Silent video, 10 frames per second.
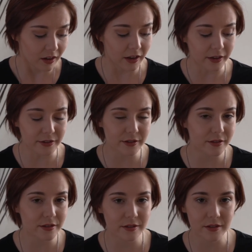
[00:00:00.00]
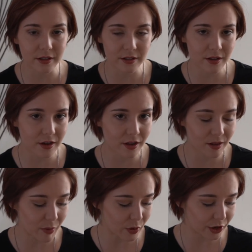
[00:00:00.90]
it's 6:30 in
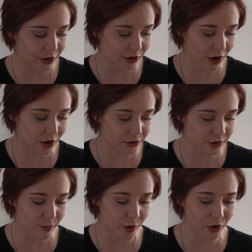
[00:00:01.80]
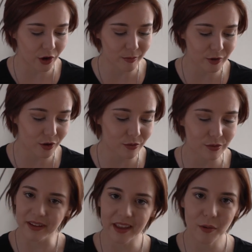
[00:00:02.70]
the morning and I'm waking up to go,
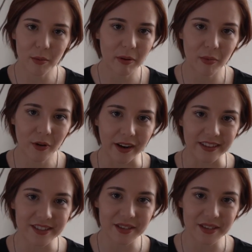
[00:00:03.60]
but that would have been boring.